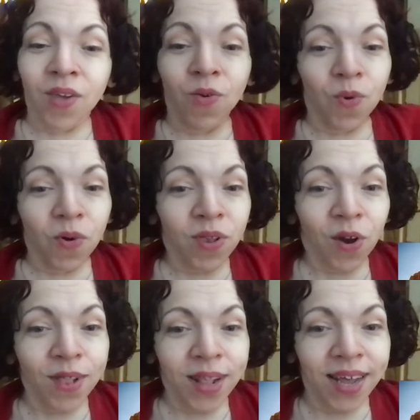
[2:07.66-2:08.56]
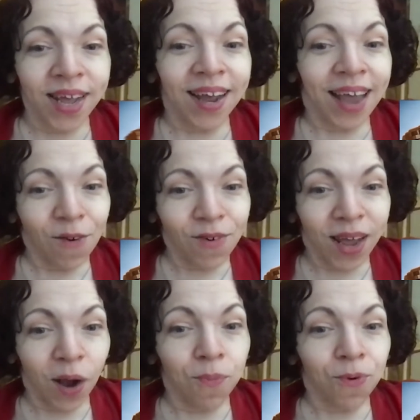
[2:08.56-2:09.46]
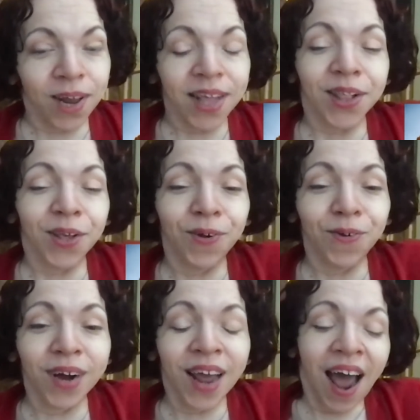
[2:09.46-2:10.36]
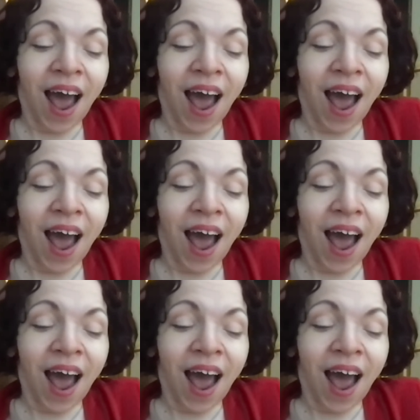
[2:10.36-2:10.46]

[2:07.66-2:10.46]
You will start seeing a countdown pretty soon.